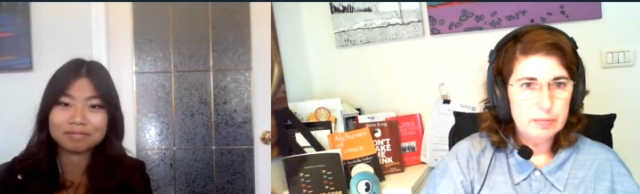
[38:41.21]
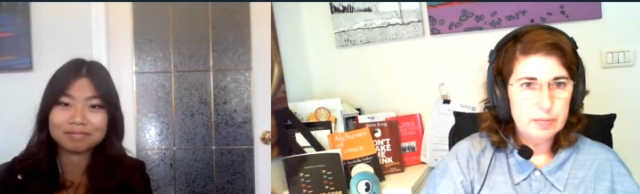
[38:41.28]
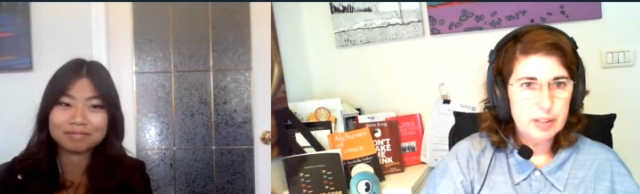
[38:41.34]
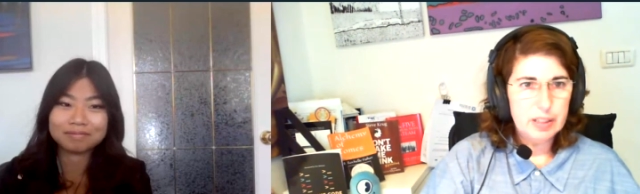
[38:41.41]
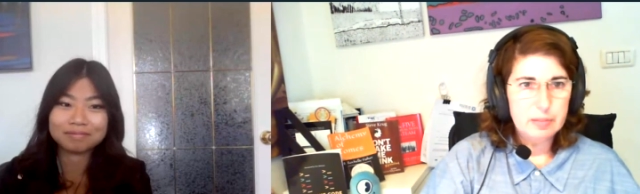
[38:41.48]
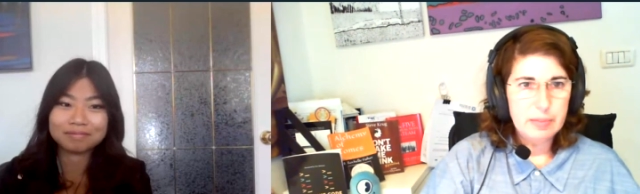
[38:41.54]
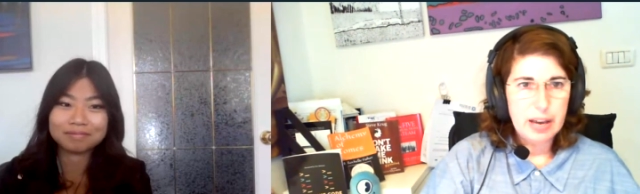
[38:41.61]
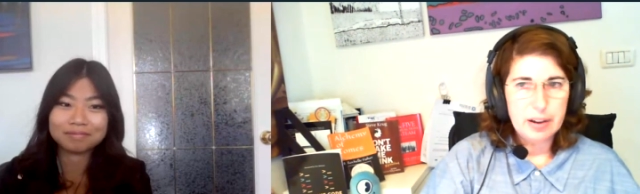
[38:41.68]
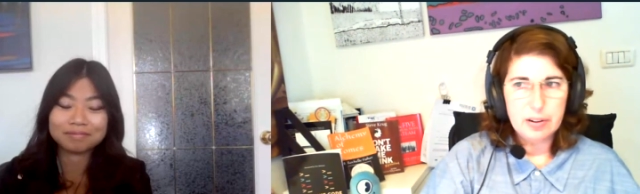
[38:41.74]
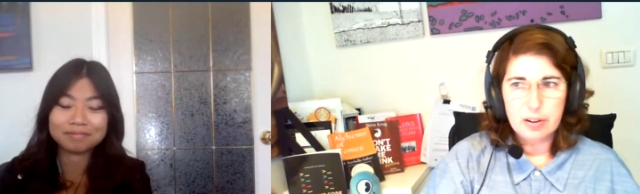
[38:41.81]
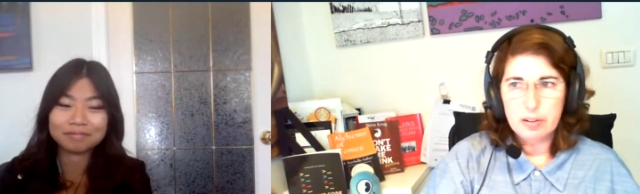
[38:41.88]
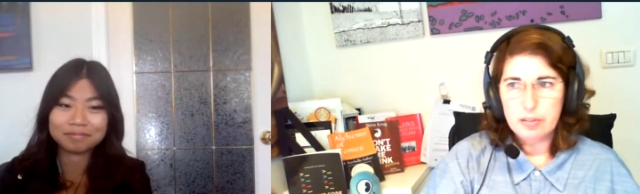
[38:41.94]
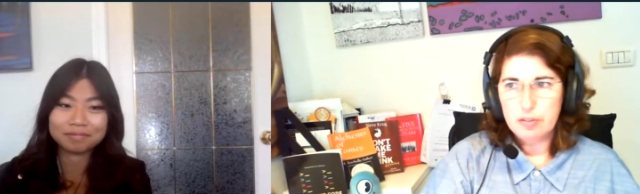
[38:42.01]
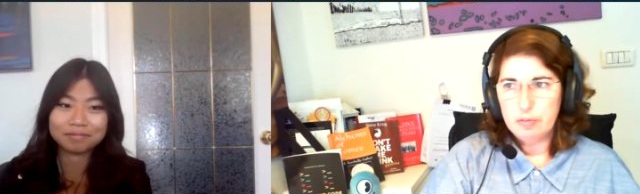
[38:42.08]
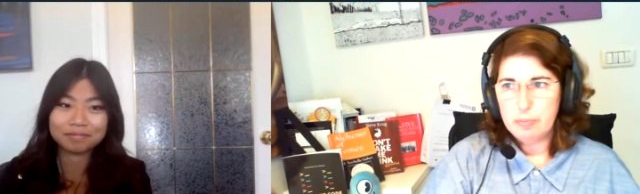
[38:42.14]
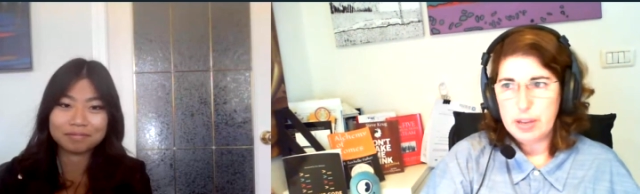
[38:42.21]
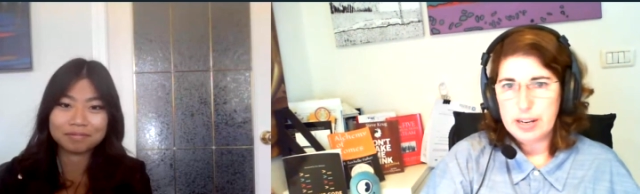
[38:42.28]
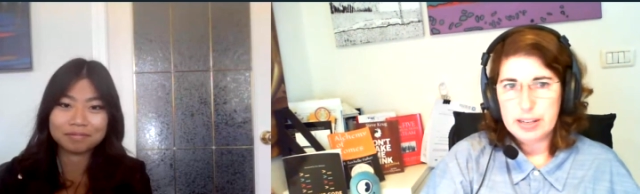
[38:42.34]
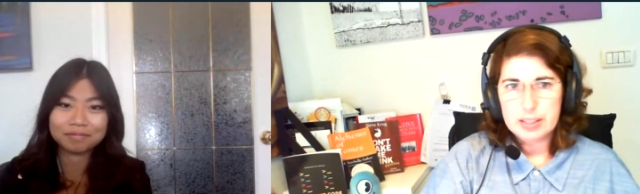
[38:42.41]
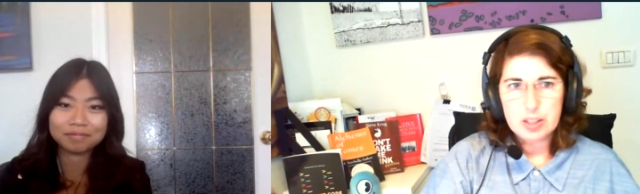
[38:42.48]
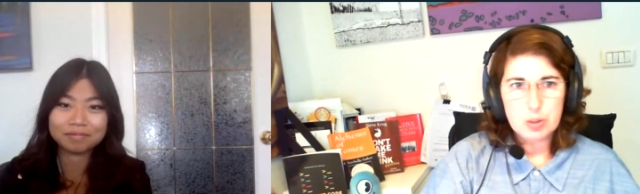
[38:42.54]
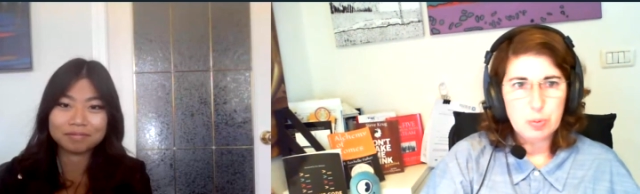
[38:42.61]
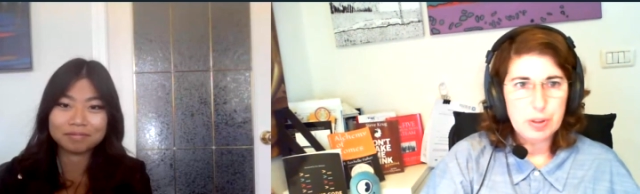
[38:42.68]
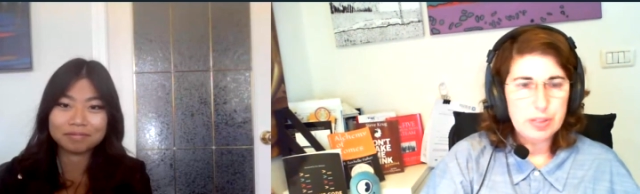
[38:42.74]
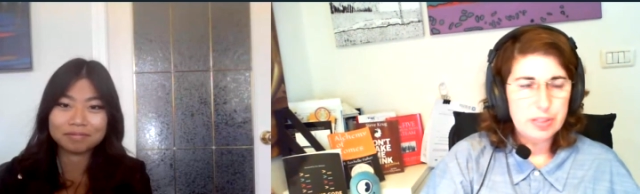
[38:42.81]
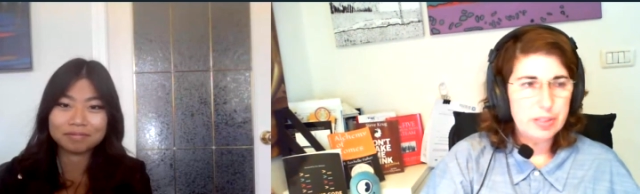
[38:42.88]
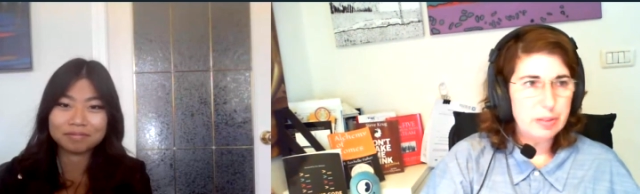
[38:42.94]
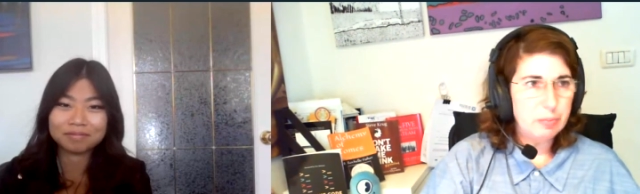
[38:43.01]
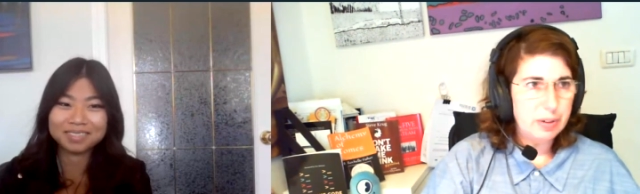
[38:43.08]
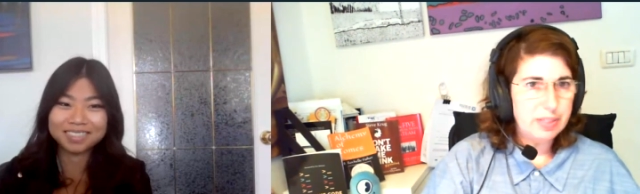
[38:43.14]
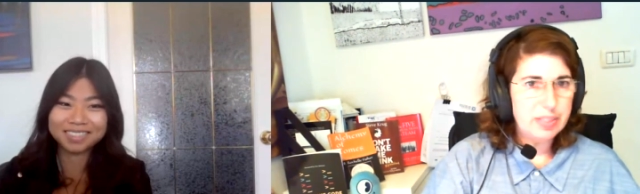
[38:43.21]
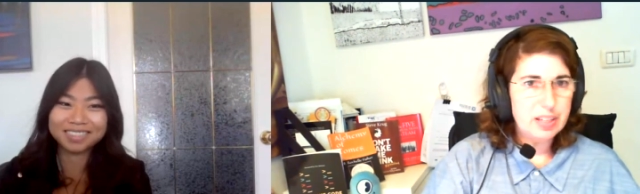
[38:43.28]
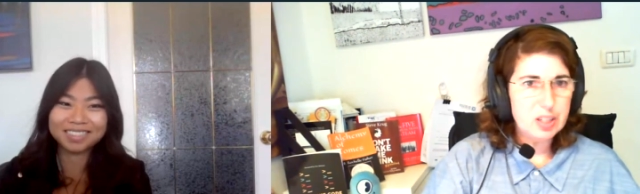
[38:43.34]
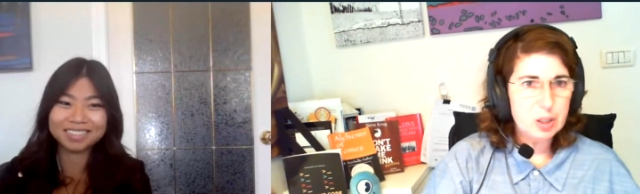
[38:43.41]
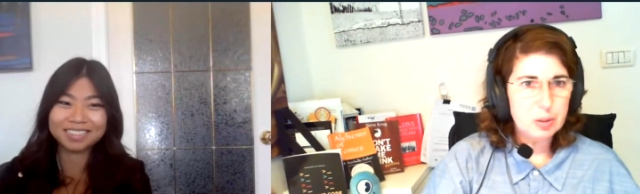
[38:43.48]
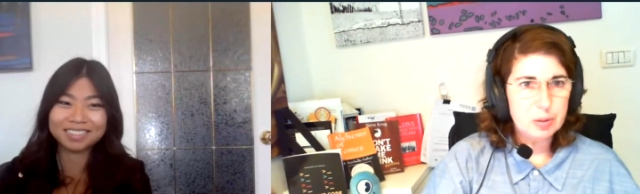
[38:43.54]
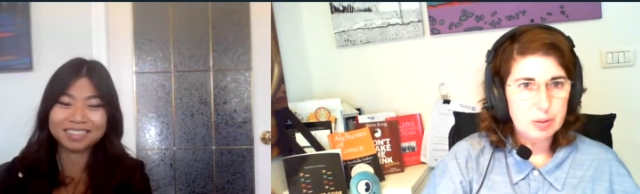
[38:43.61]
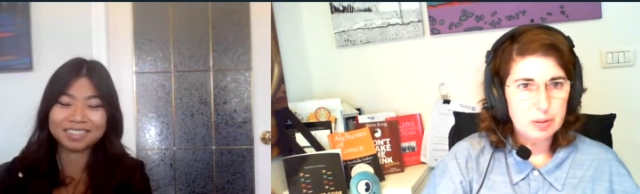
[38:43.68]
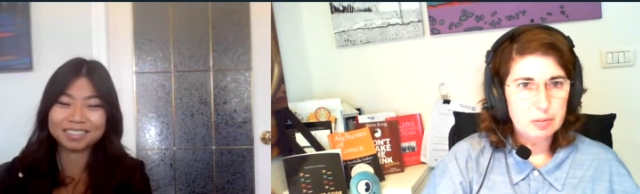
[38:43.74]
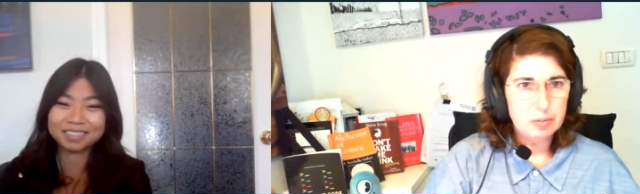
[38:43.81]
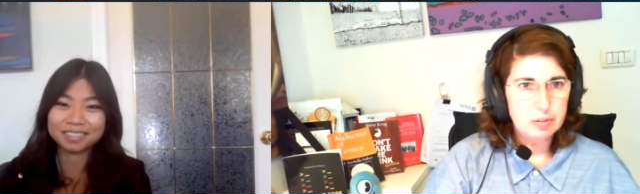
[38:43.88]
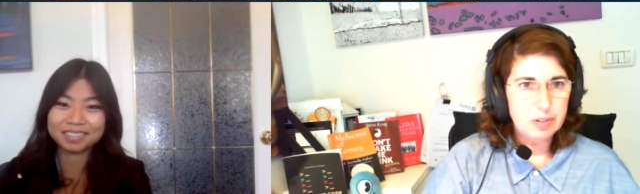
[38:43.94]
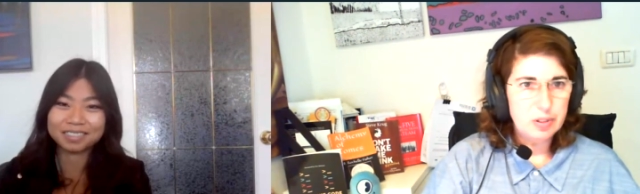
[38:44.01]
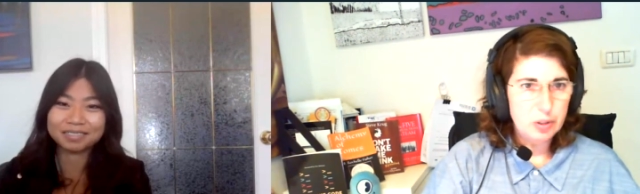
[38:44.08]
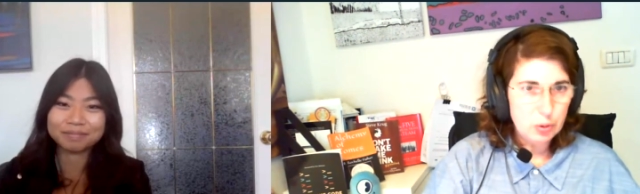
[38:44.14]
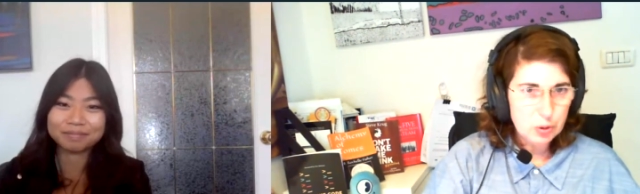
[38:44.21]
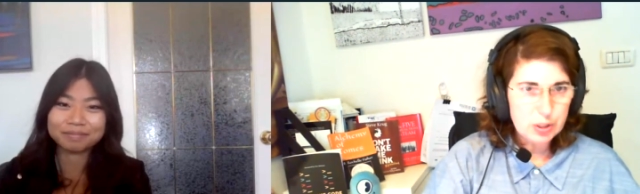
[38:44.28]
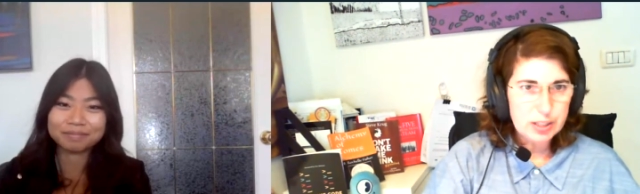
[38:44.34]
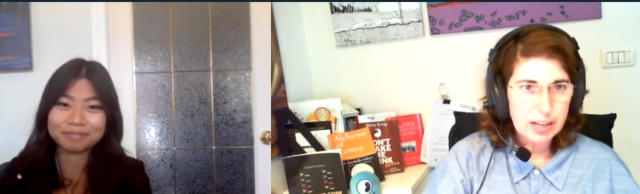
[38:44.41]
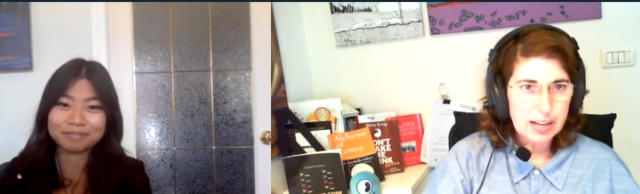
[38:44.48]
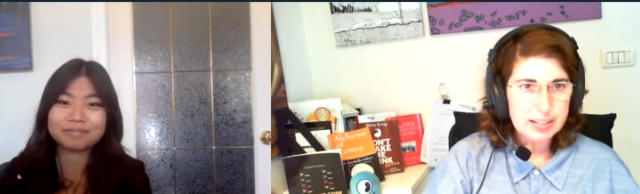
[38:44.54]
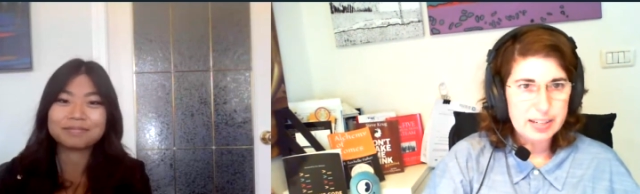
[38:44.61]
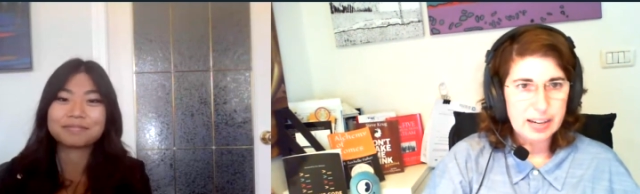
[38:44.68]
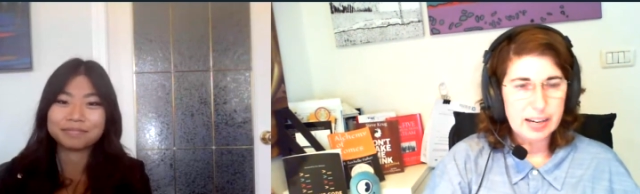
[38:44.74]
Speaker 1: in a matter of minutes with with this new slide deck.